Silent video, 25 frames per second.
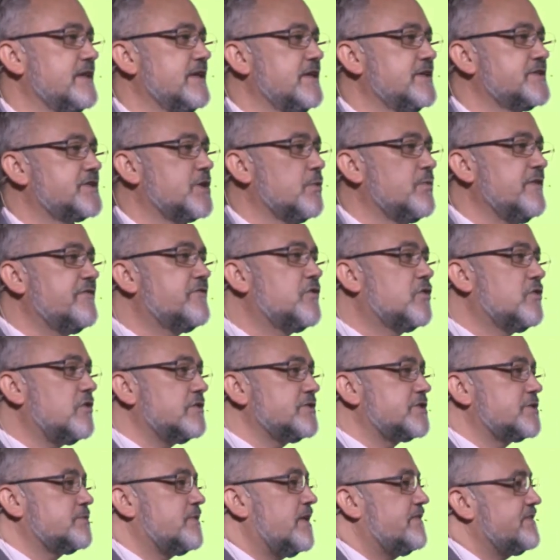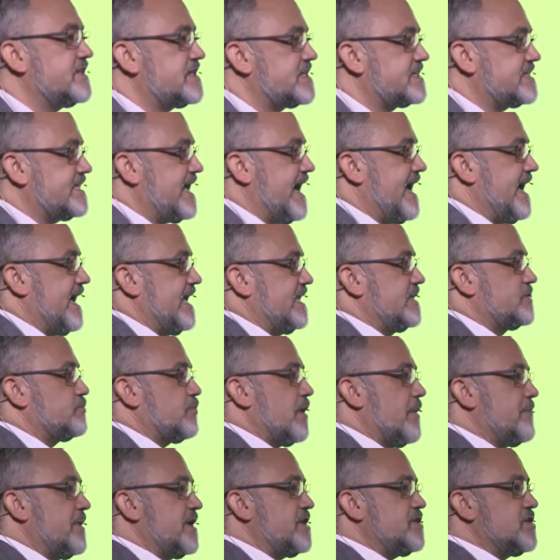So we've got to understand
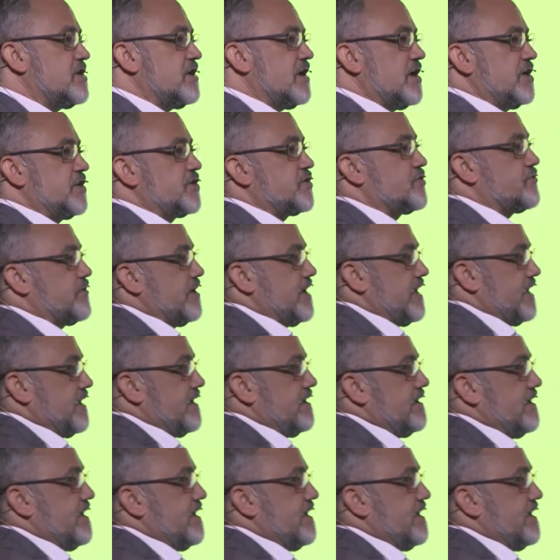when we're nurturing